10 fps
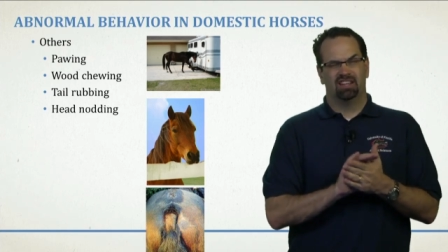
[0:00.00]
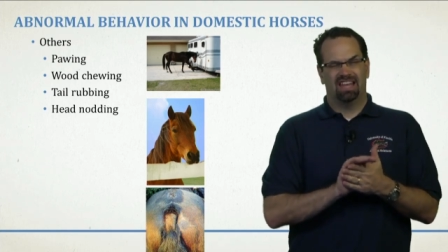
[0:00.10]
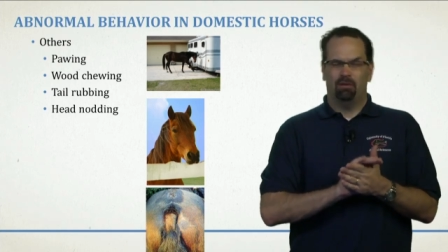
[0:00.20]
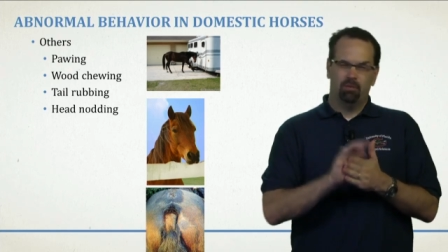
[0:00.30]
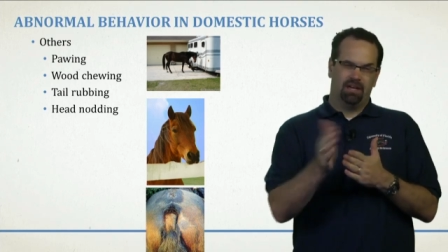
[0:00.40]

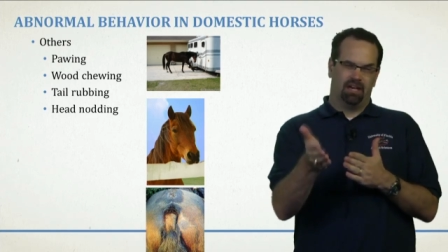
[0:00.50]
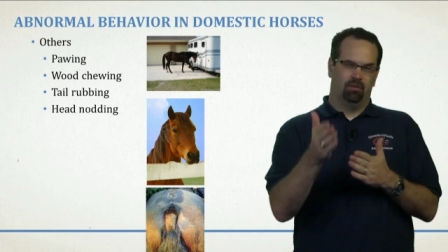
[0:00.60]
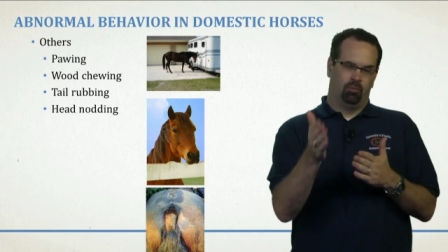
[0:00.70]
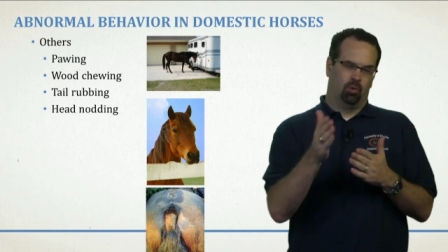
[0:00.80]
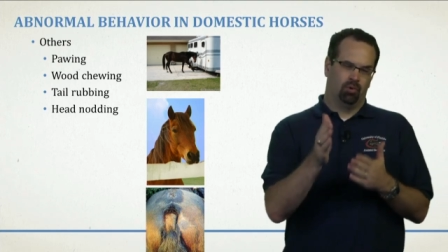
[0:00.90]
that would be kind
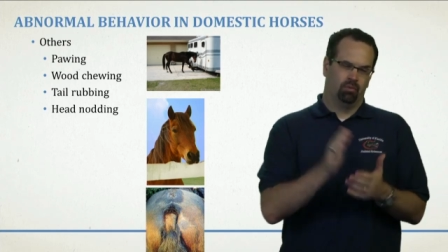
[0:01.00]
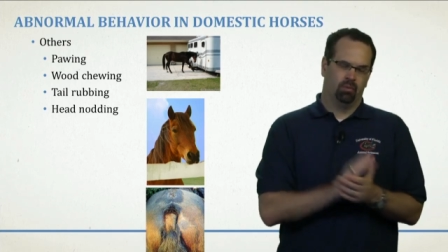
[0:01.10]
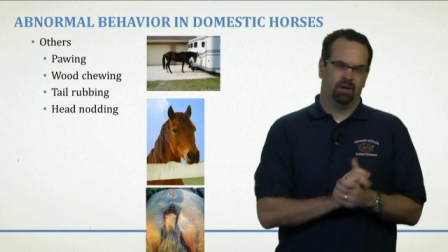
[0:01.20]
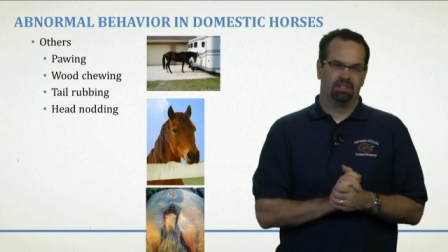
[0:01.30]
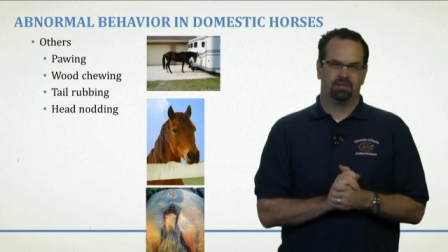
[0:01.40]
of important
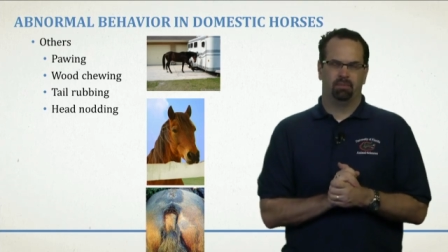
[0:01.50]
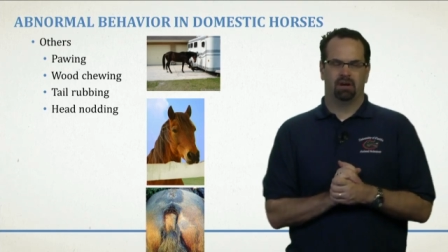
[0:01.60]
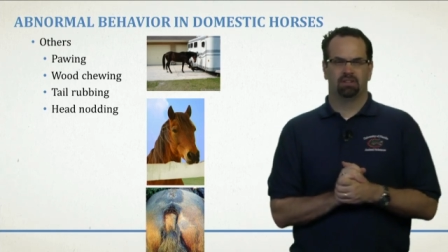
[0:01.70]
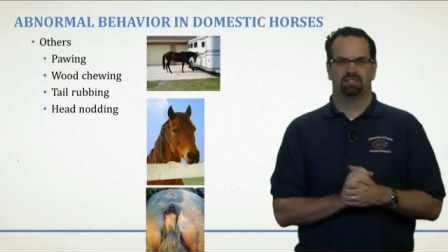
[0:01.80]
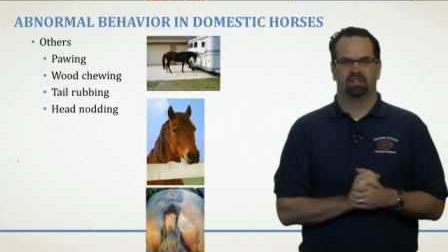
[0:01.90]
when we get to
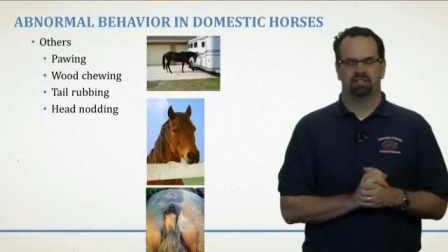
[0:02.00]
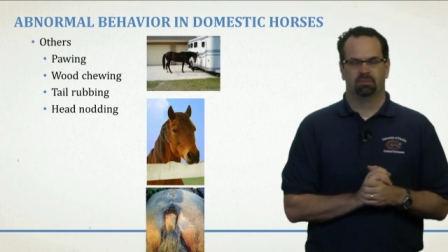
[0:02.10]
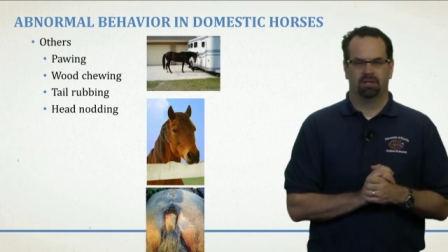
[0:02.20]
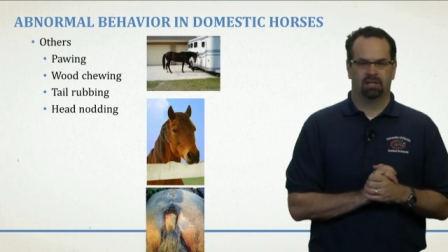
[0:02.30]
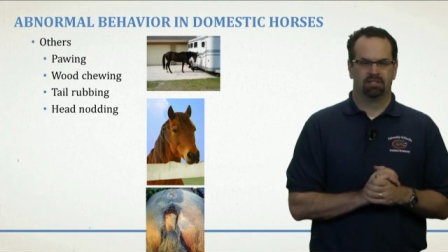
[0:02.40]
parasites,
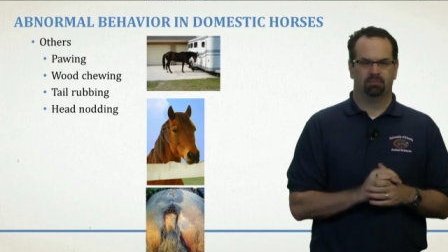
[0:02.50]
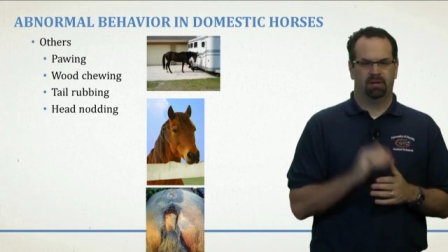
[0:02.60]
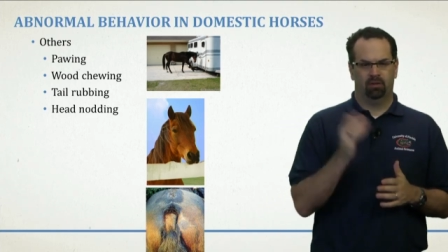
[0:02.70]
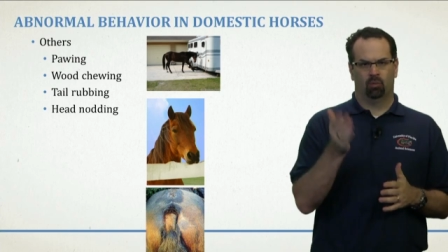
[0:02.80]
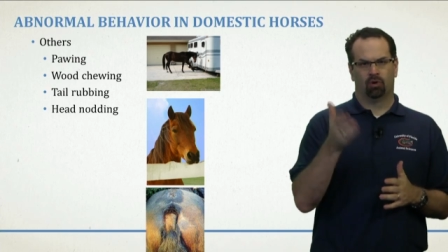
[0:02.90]
because
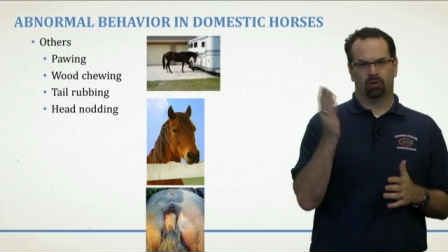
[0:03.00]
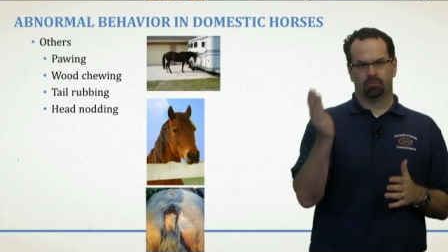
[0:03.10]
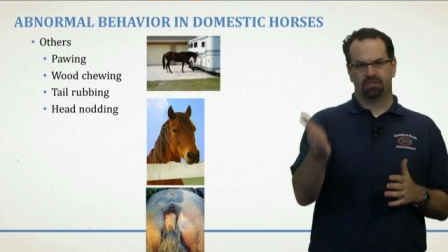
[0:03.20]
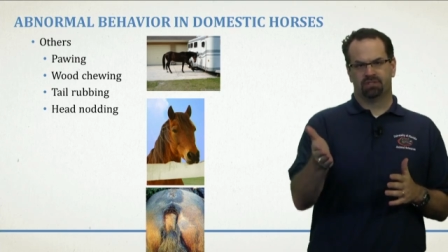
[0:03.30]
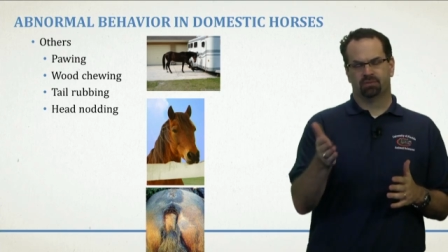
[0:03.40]

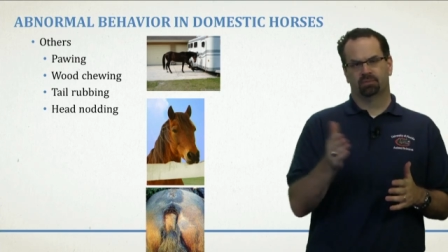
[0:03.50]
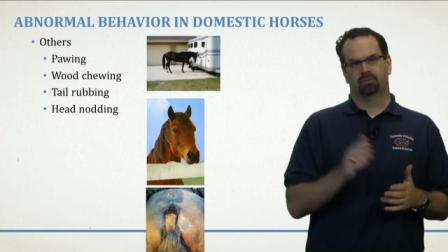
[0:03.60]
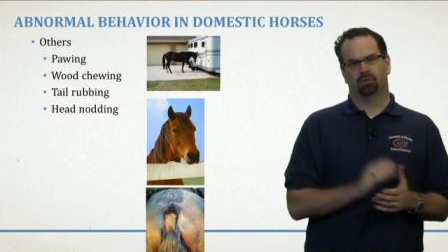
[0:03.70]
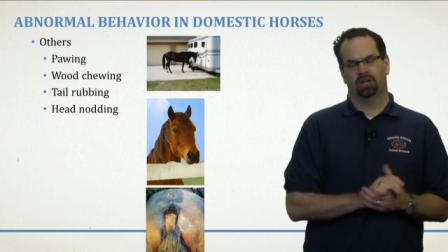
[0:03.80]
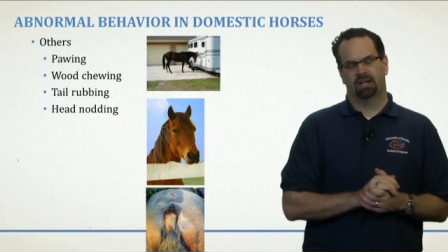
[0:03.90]
pinworms
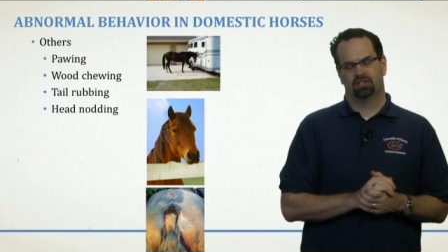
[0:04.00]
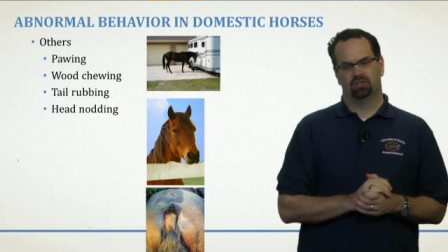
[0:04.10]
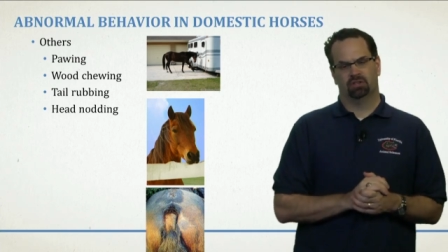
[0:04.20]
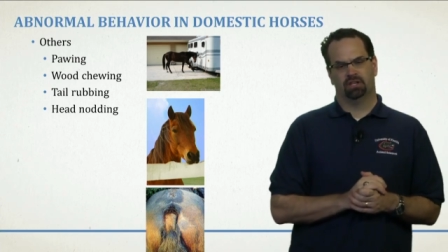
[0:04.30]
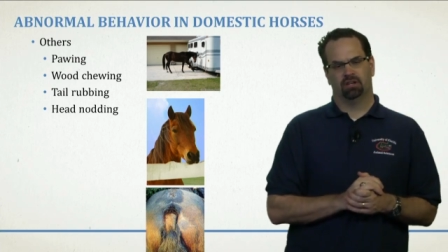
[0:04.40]
can
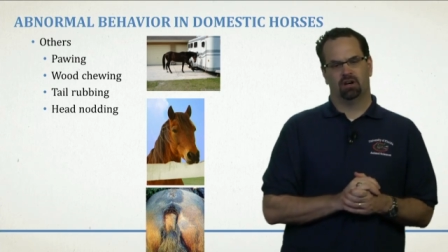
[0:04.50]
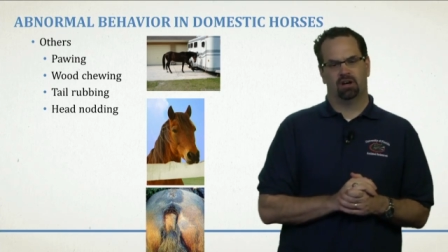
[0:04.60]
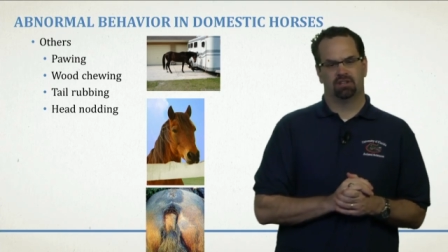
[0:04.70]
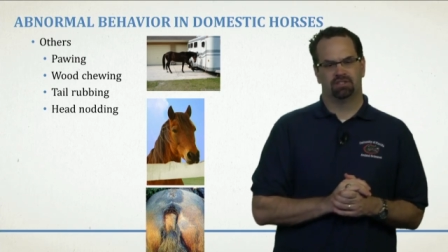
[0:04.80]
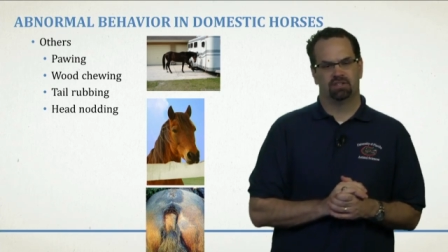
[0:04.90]
actually
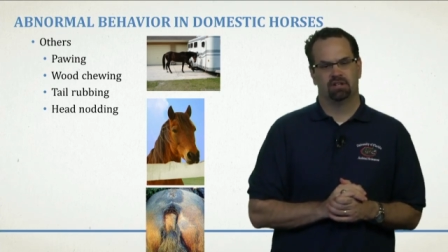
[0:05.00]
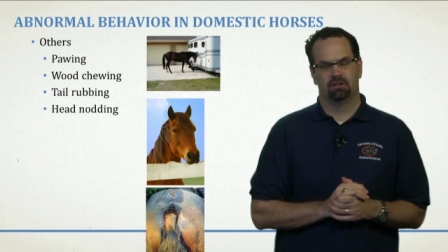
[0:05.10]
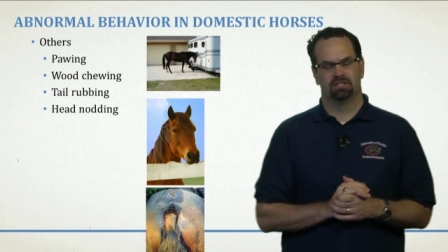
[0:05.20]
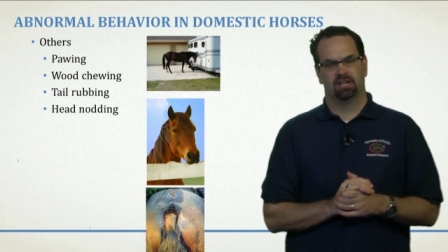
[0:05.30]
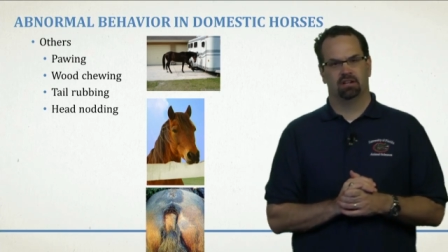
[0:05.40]
cause an
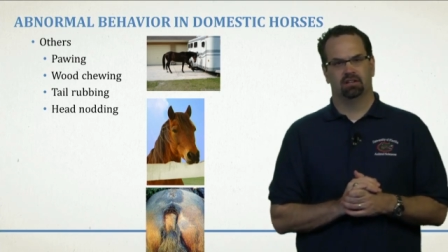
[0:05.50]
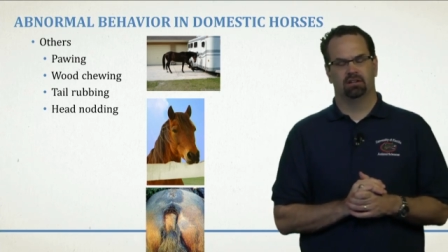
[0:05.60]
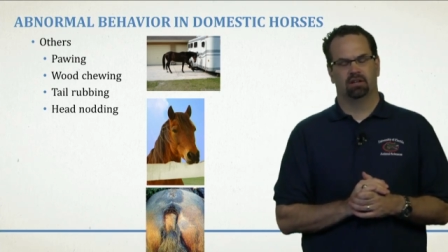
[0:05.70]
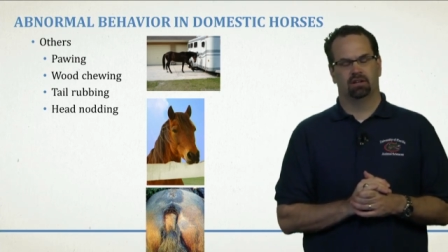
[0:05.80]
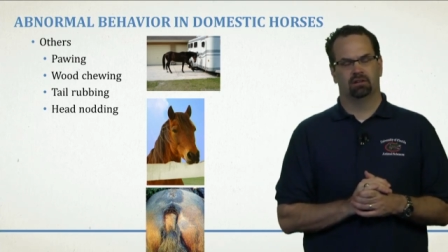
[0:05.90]
irritated